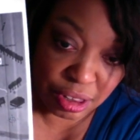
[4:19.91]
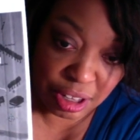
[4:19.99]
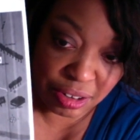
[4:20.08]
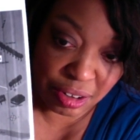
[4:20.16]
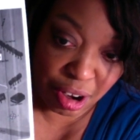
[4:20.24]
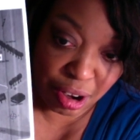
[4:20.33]

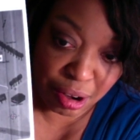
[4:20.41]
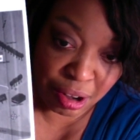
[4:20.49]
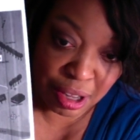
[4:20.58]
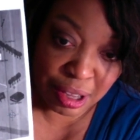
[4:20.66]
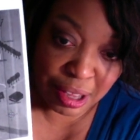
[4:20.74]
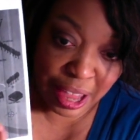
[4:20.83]
These are
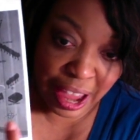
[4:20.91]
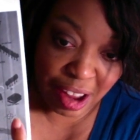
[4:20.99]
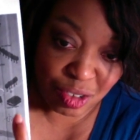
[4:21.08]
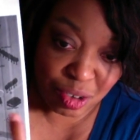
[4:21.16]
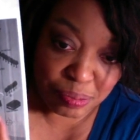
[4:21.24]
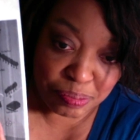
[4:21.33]

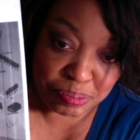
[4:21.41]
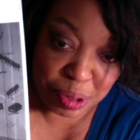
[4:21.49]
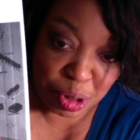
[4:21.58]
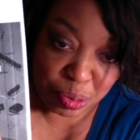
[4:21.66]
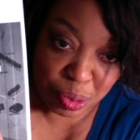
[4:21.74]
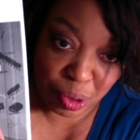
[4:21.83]
actual
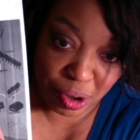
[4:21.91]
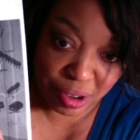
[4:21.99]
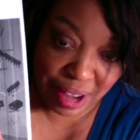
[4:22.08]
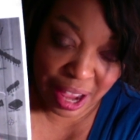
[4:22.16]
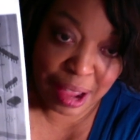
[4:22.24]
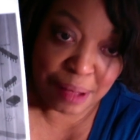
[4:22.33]

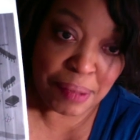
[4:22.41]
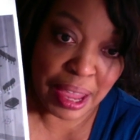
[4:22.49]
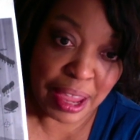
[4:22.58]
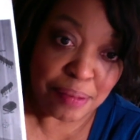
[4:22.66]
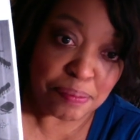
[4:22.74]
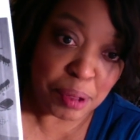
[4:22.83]
billboards. I
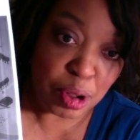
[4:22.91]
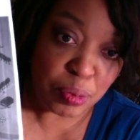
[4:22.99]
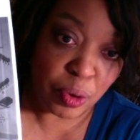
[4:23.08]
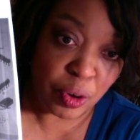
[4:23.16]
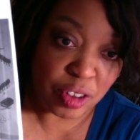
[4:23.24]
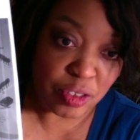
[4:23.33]
made
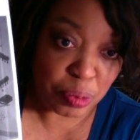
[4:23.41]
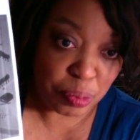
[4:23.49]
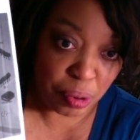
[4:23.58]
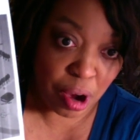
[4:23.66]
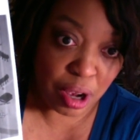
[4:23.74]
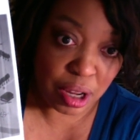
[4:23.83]
billboards for
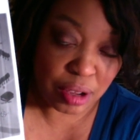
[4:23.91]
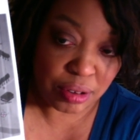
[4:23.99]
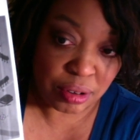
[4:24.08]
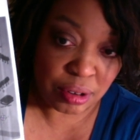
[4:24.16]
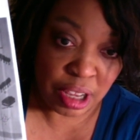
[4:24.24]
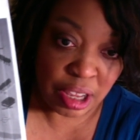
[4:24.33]

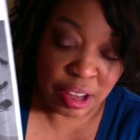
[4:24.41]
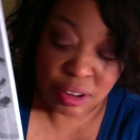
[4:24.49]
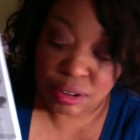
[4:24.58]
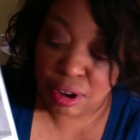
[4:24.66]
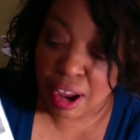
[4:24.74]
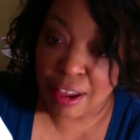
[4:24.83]
products.
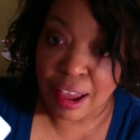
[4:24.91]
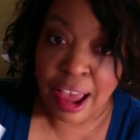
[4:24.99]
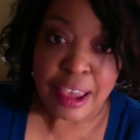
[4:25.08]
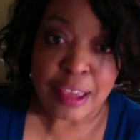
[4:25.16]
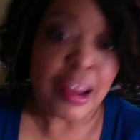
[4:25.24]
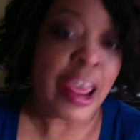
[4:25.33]
So I
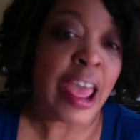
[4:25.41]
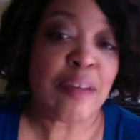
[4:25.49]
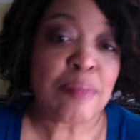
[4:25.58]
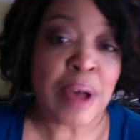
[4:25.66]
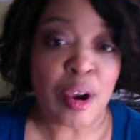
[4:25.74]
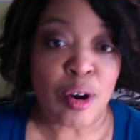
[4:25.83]
can have
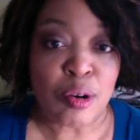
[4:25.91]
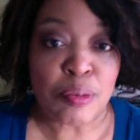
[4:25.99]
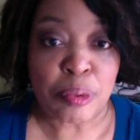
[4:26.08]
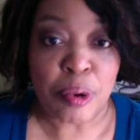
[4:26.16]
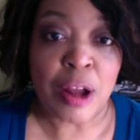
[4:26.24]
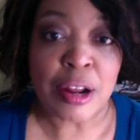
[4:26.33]
my own
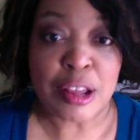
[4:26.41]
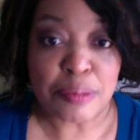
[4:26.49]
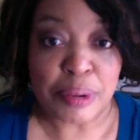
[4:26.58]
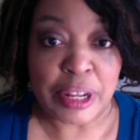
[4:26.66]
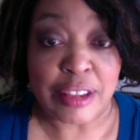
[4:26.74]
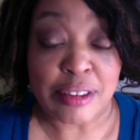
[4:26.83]
product
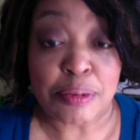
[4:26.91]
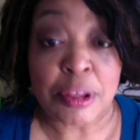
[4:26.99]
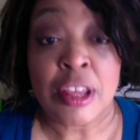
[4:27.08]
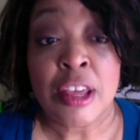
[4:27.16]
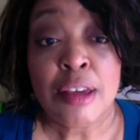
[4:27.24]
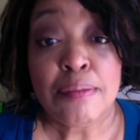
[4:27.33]
placement
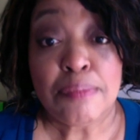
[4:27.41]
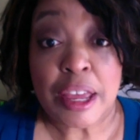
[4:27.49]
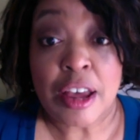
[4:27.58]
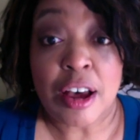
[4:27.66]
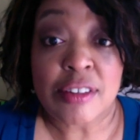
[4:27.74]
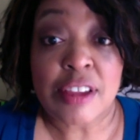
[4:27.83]

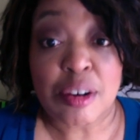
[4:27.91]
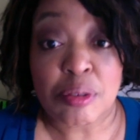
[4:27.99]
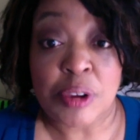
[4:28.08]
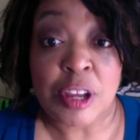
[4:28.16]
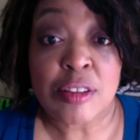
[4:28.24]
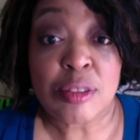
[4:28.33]
because I
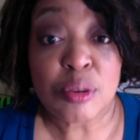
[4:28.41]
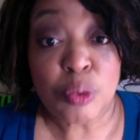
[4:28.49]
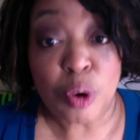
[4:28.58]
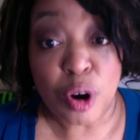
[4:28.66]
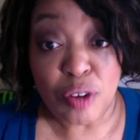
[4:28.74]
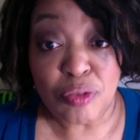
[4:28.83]
created the
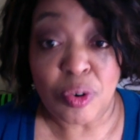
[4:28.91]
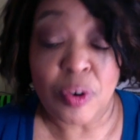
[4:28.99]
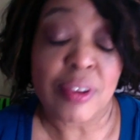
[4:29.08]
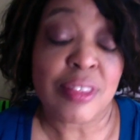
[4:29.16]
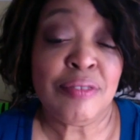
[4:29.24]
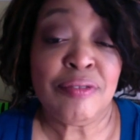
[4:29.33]
world for
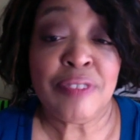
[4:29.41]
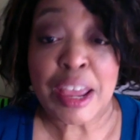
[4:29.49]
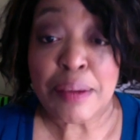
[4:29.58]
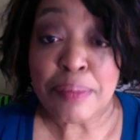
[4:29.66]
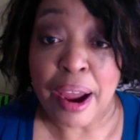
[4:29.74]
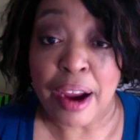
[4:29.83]
it. And
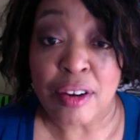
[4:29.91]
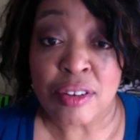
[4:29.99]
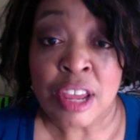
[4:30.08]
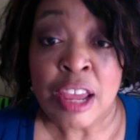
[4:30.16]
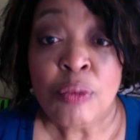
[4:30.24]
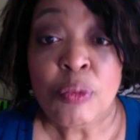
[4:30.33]
vampires,
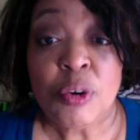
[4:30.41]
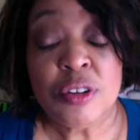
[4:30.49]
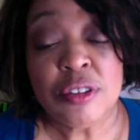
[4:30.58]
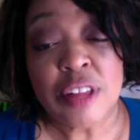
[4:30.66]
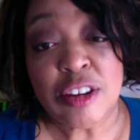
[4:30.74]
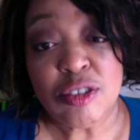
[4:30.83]
what do
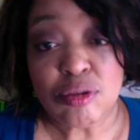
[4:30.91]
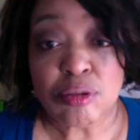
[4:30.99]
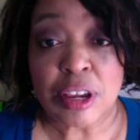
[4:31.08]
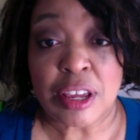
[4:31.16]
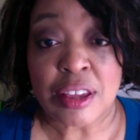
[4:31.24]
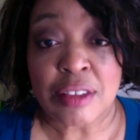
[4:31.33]
they
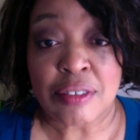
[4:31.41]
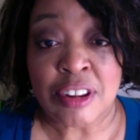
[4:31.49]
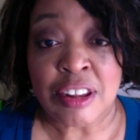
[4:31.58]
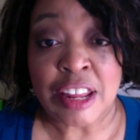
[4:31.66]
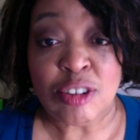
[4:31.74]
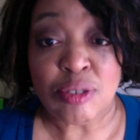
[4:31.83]
drink? When
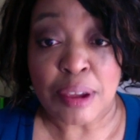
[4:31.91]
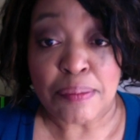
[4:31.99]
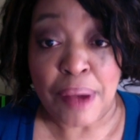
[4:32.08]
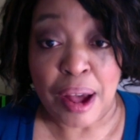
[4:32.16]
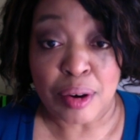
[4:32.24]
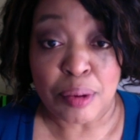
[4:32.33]
they drink
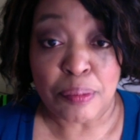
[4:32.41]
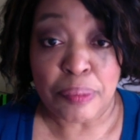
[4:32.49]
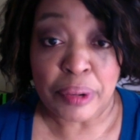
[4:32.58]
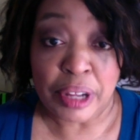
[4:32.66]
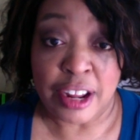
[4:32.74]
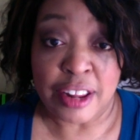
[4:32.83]
bottled
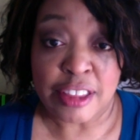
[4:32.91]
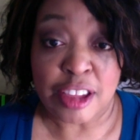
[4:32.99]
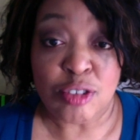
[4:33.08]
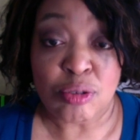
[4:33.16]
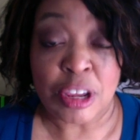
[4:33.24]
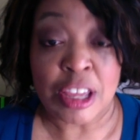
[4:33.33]
blood, they
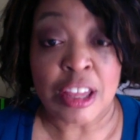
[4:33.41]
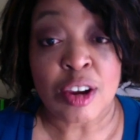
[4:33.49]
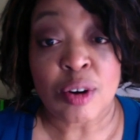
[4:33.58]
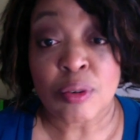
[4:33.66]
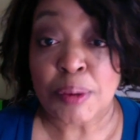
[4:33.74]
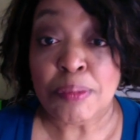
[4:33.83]
drink
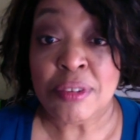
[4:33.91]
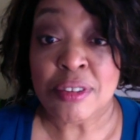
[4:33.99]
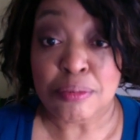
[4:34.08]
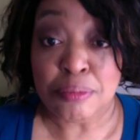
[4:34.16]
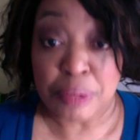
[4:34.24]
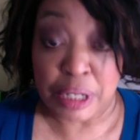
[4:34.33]

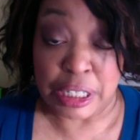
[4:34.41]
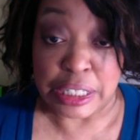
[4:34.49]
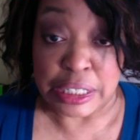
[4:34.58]
crimson blood.